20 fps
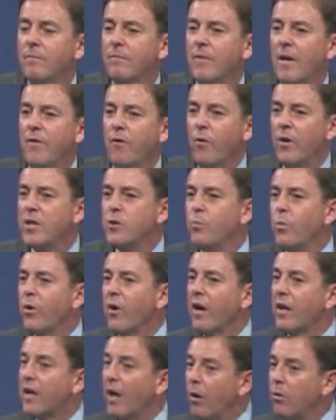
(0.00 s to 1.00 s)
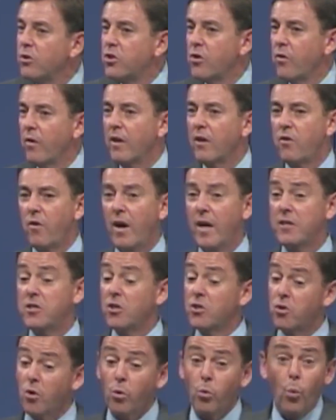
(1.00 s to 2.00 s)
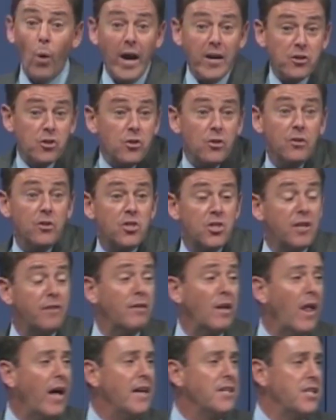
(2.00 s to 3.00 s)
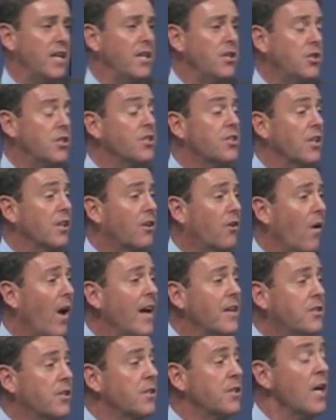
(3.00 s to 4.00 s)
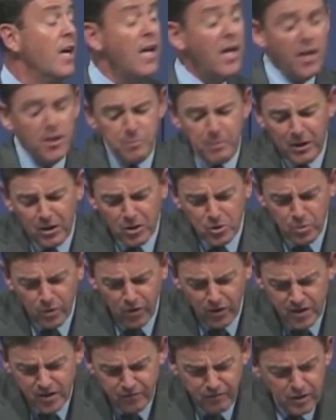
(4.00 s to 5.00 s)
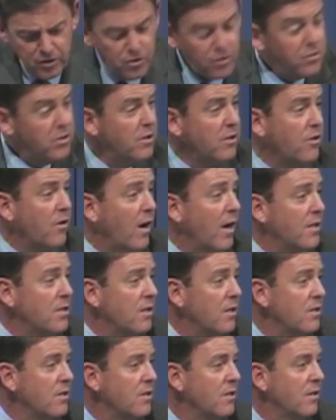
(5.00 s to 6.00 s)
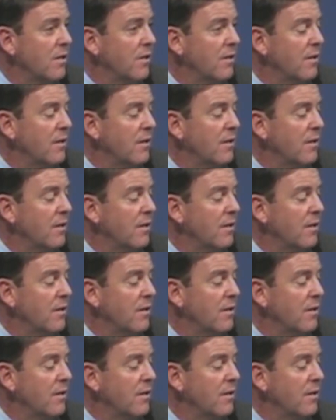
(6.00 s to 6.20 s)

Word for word: And the reason we're a culture in crisis or Western civilizations in crisis is because we're individuals in crisis.